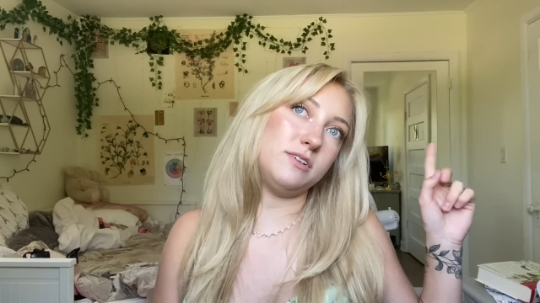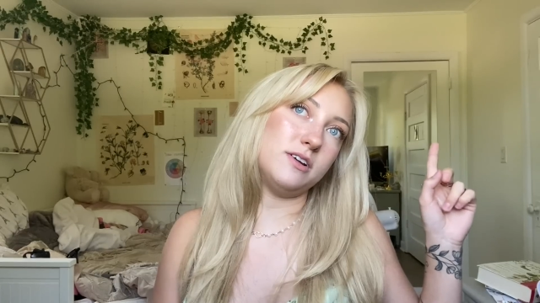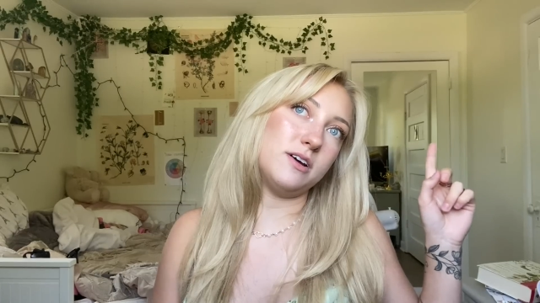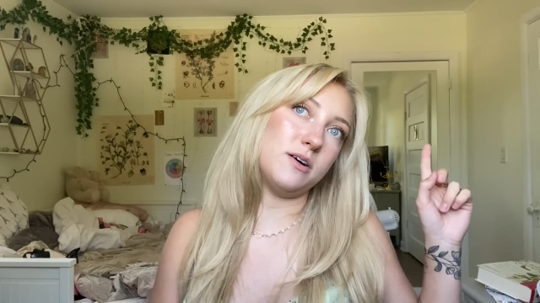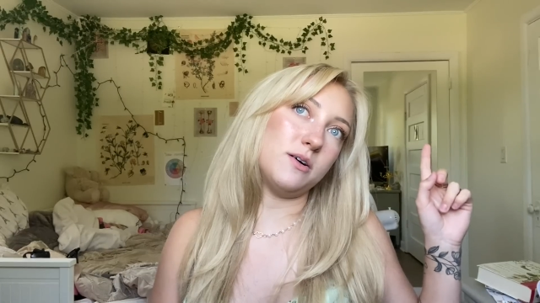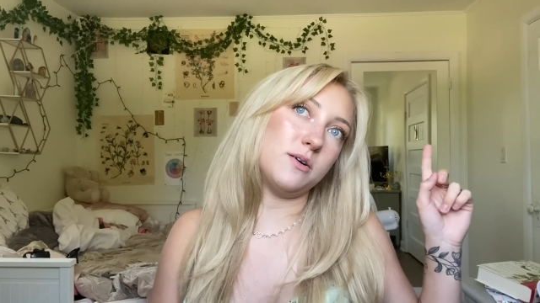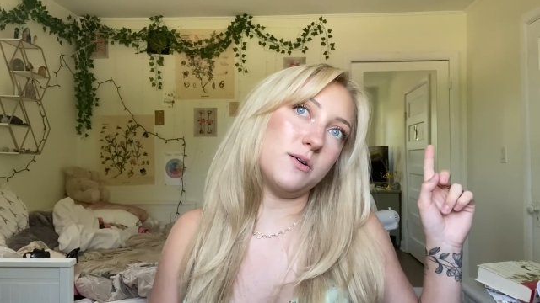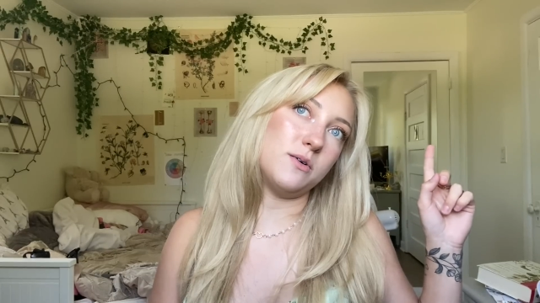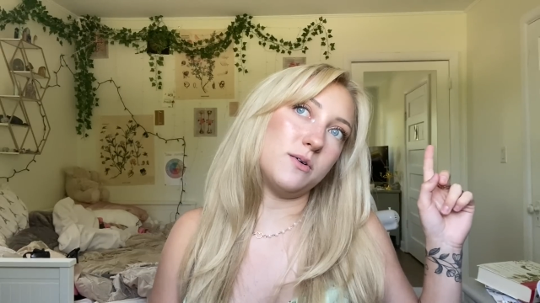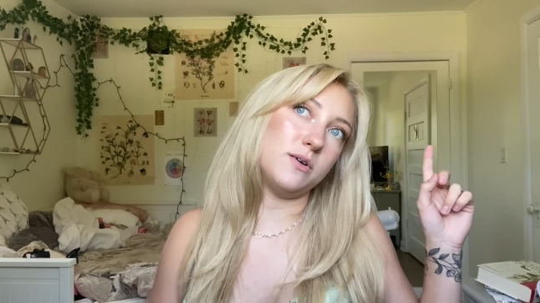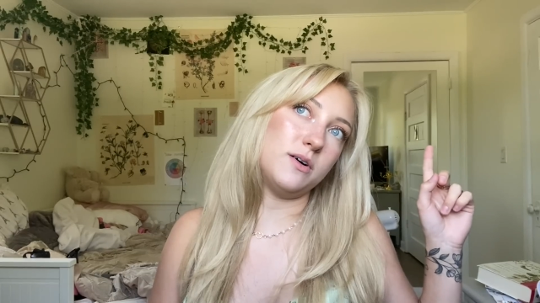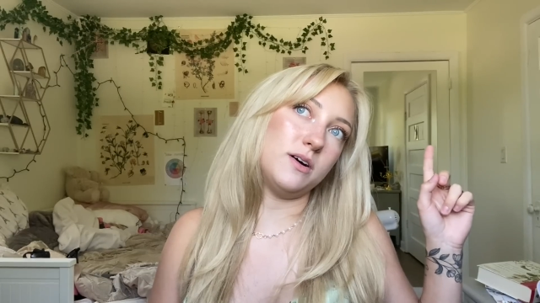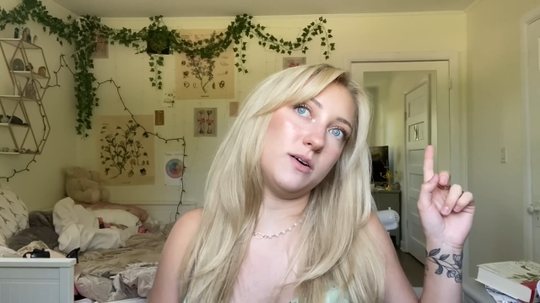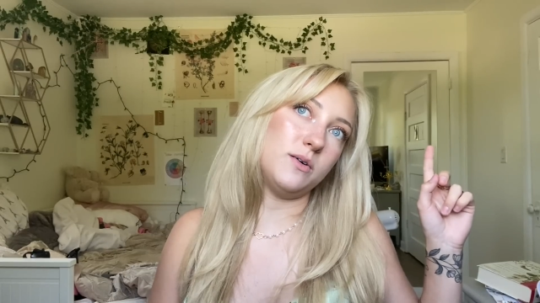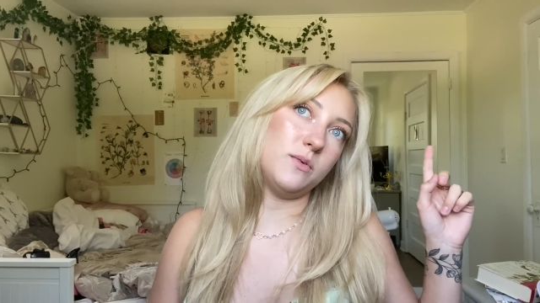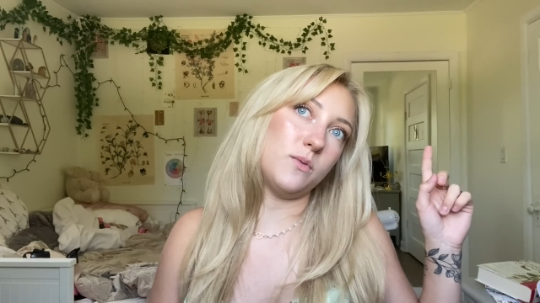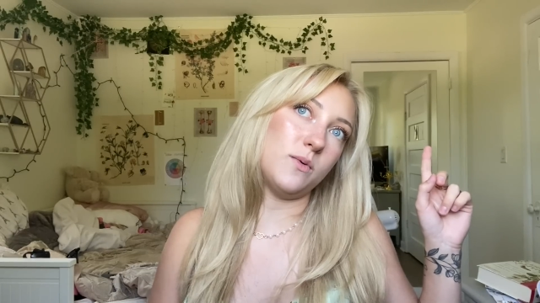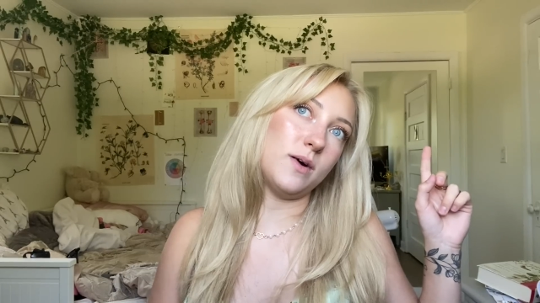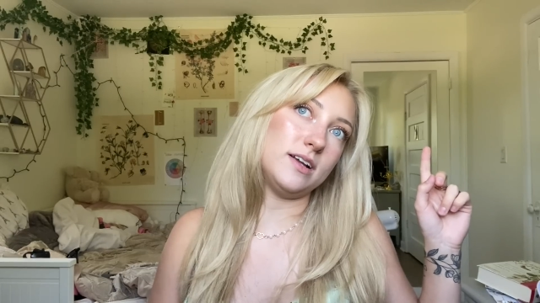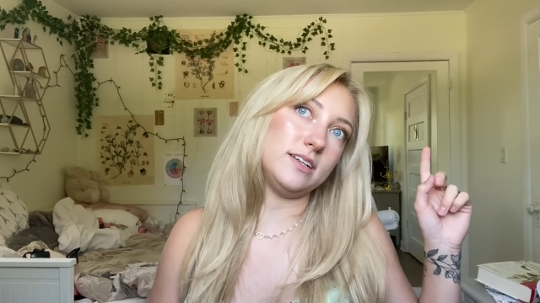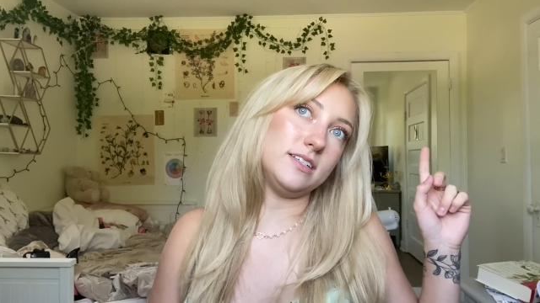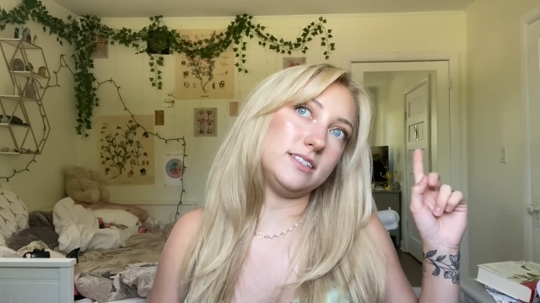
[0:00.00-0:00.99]
know
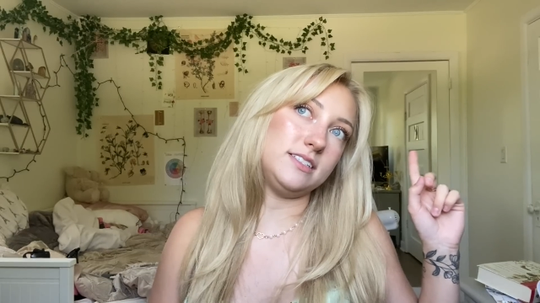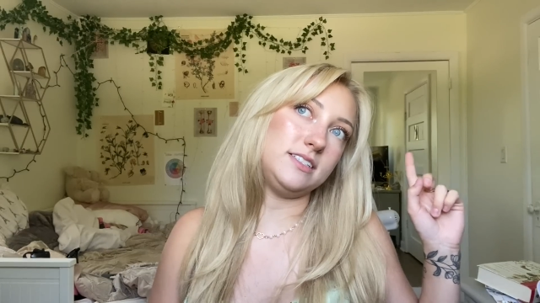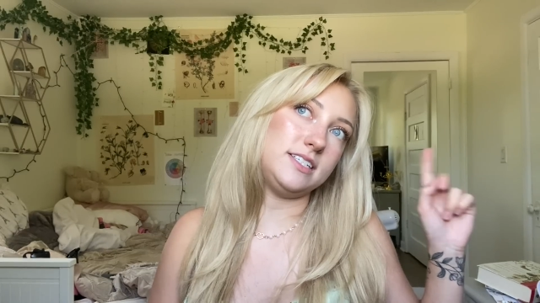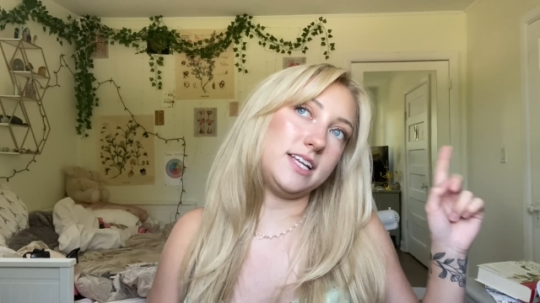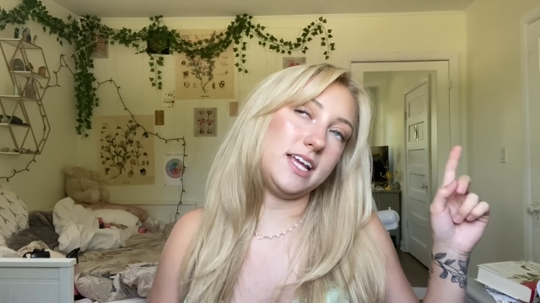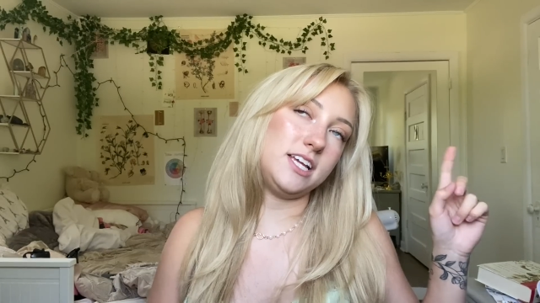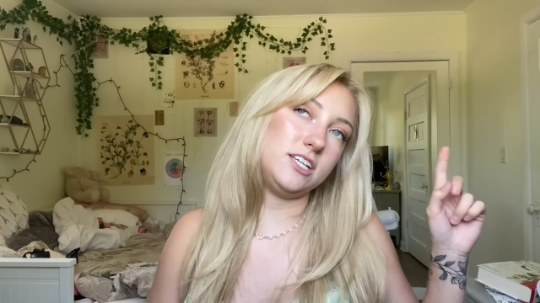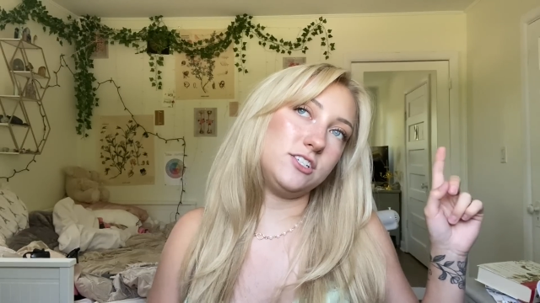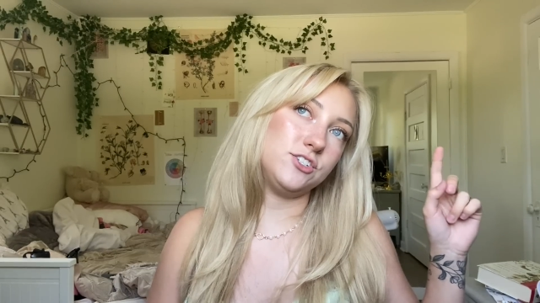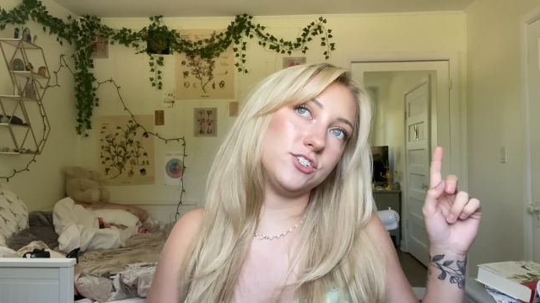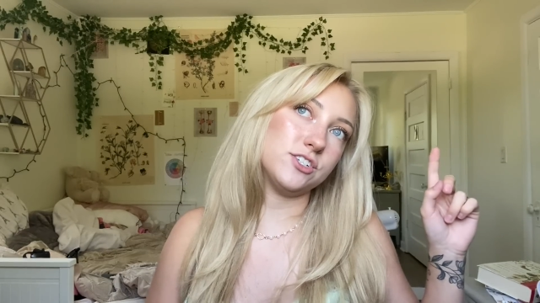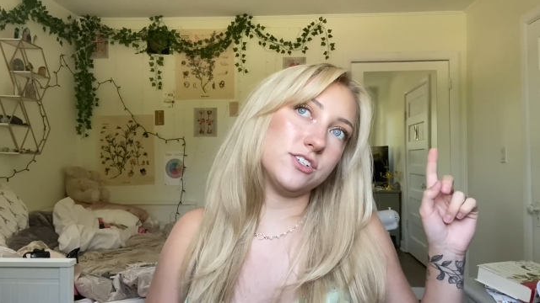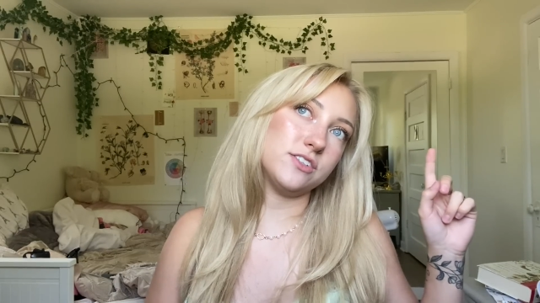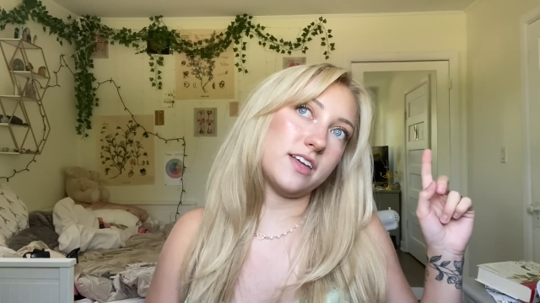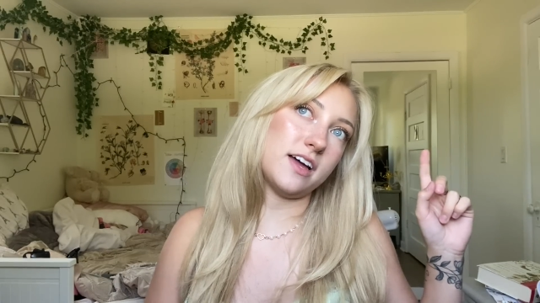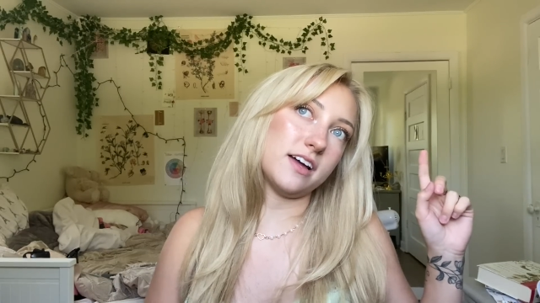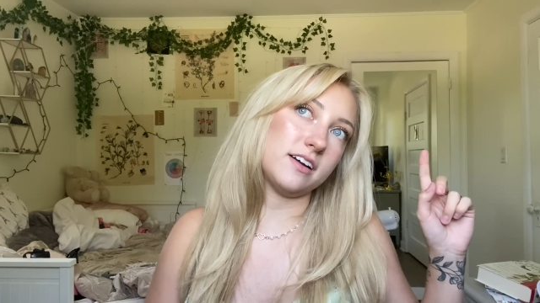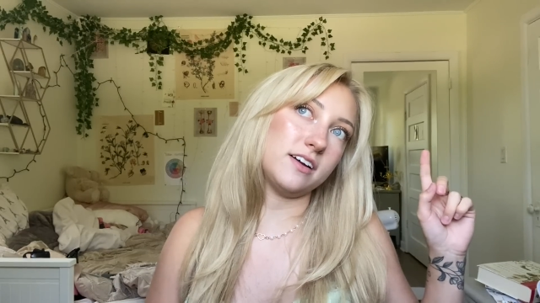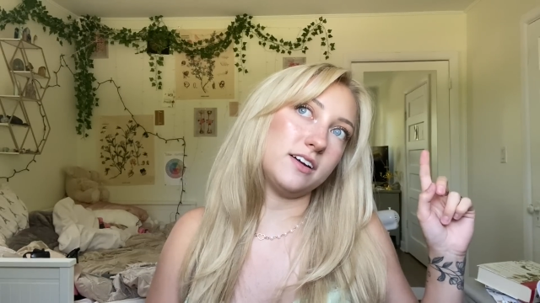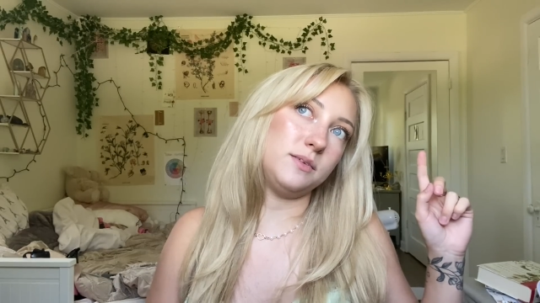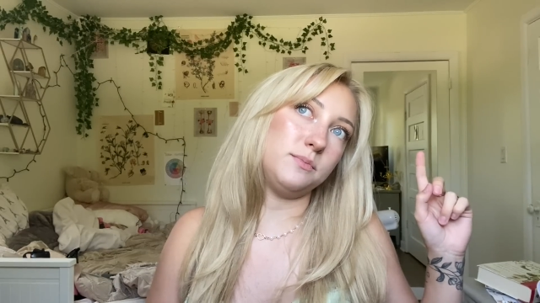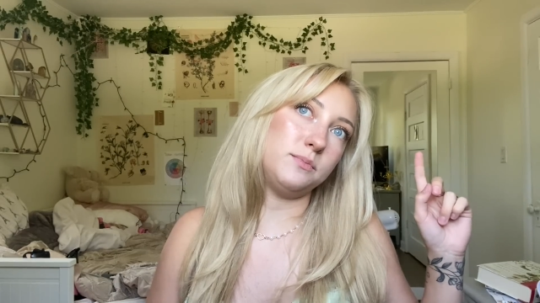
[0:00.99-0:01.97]
what danger
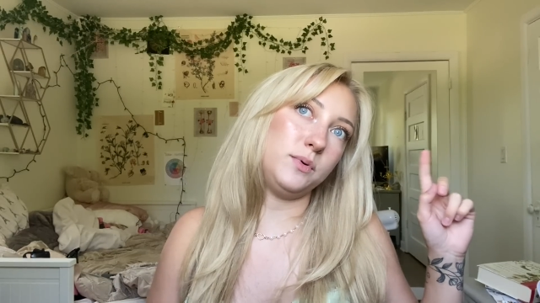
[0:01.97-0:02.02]
that could